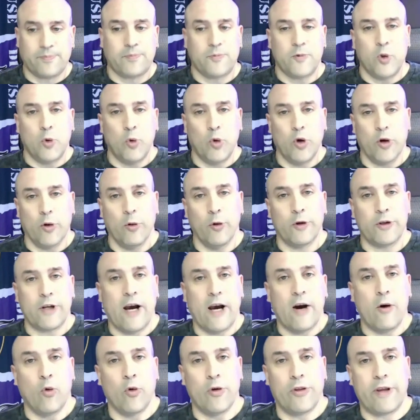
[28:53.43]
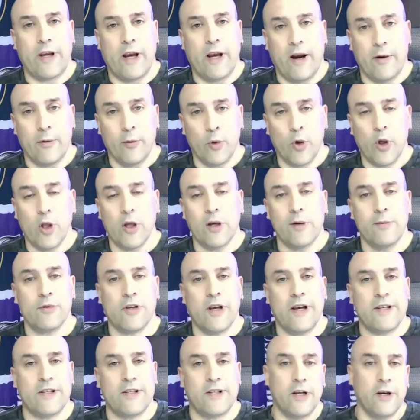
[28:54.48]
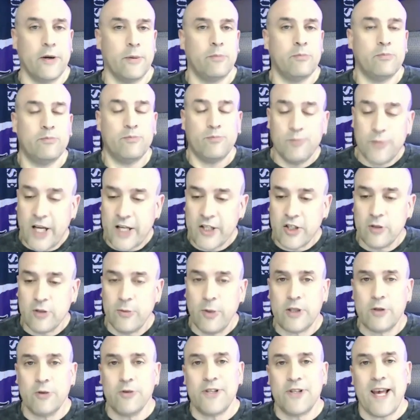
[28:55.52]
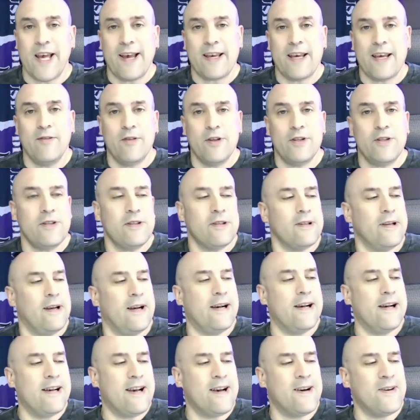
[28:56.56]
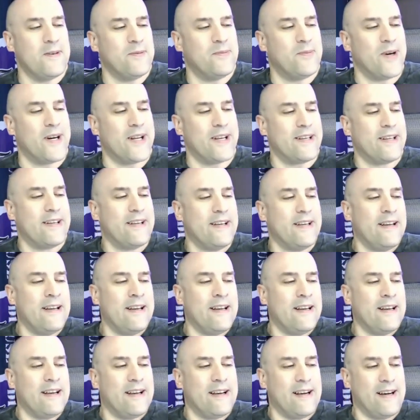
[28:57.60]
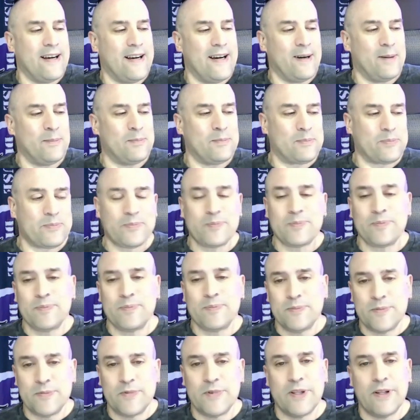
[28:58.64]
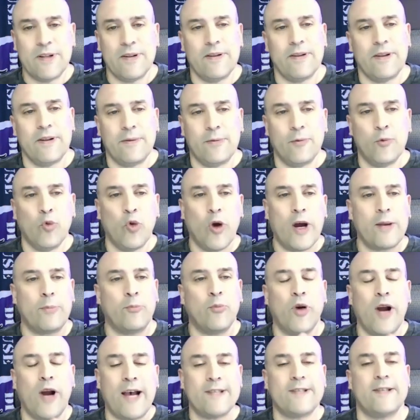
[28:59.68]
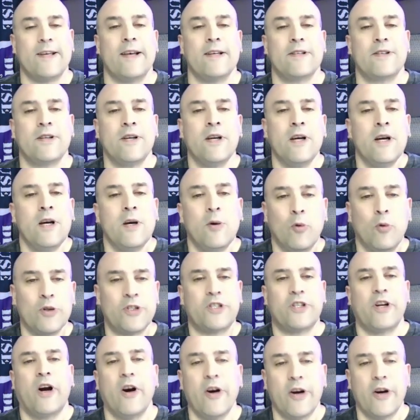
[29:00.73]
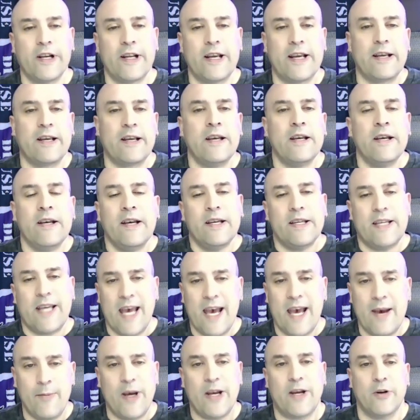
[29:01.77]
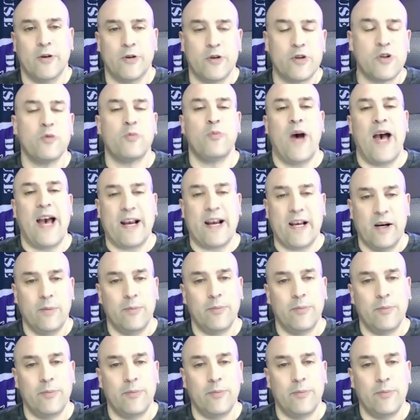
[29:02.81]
Where it worked out with Kyron Williams last year, not so much with Zach Evans, but the right process was targeting Cam Akers' backup